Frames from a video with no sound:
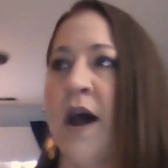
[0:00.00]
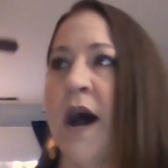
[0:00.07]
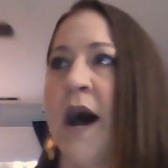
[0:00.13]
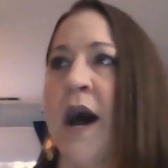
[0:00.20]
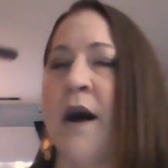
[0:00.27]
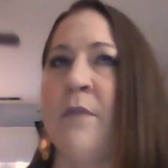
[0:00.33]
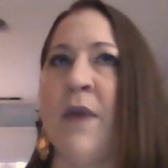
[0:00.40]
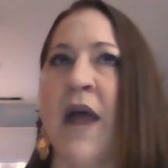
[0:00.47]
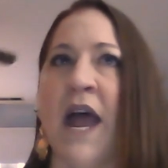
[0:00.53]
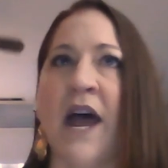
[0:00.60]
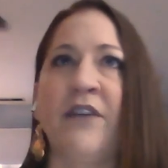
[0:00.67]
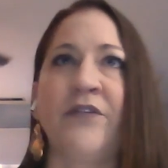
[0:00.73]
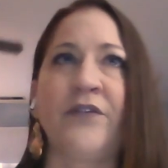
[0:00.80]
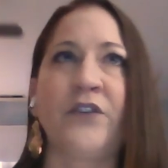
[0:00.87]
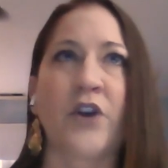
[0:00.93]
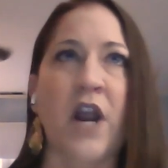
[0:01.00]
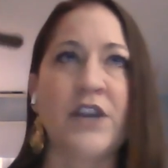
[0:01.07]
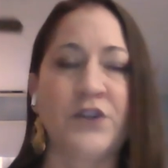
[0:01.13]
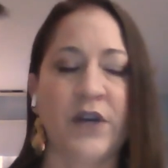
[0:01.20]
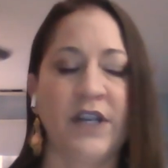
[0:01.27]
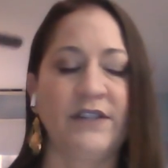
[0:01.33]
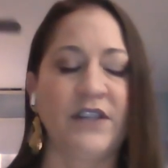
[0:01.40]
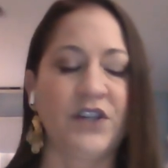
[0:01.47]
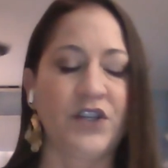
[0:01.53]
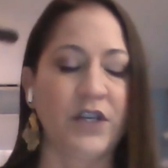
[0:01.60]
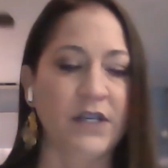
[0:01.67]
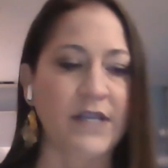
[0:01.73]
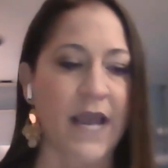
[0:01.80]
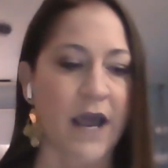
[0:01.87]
After I transitioned